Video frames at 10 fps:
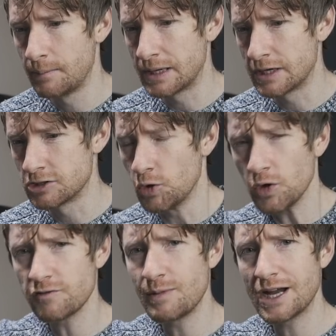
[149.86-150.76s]
because
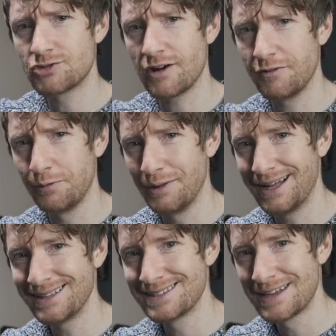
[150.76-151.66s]
all of my travel
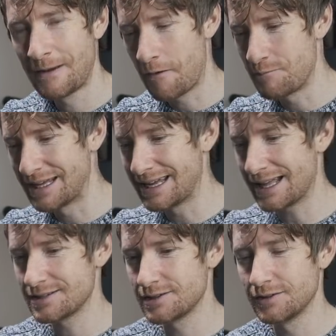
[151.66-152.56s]
plans have been
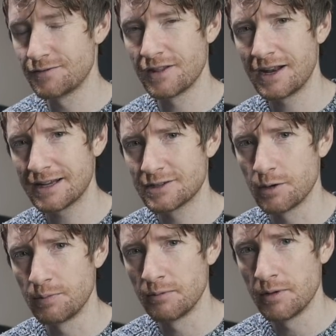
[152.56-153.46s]
cancelled for the next
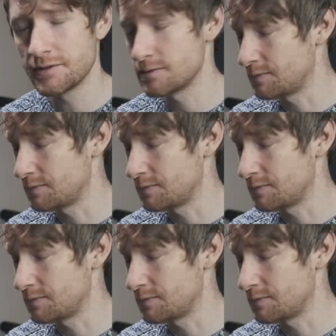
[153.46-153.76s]
couple of months,